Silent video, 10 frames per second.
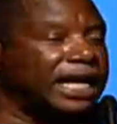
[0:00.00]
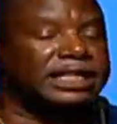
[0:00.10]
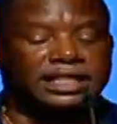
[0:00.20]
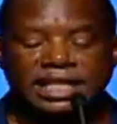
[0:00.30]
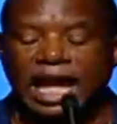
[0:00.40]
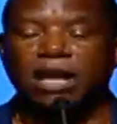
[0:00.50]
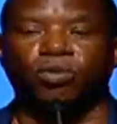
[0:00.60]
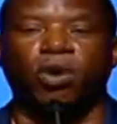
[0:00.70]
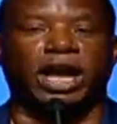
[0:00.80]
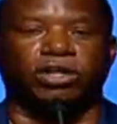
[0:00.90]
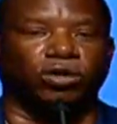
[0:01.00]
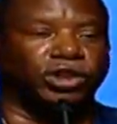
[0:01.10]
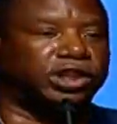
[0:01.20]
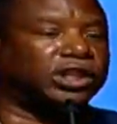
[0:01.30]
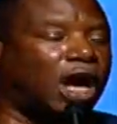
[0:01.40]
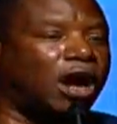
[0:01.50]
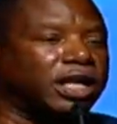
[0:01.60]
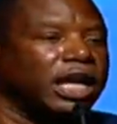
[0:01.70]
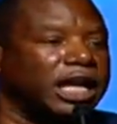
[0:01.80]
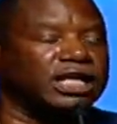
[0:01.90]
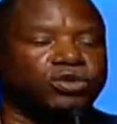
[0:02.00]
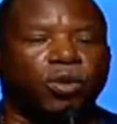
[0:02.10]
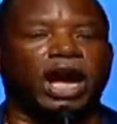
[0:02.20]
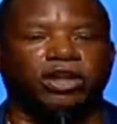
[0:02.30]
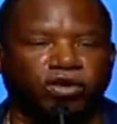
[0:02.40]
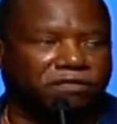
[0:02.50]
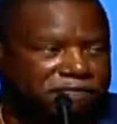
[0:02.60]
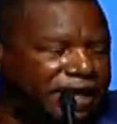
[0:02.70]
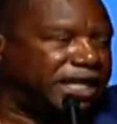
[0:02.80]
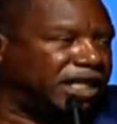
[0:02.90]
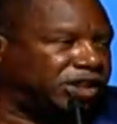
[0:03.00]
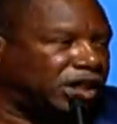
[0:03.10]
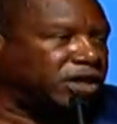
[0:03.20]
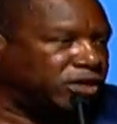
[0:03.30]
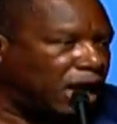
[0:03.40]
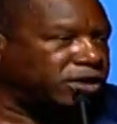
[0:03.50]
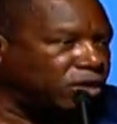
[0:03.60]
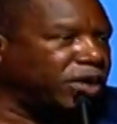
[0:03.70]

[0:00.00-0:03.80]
It's not where you start, it's where you finish. Are, are you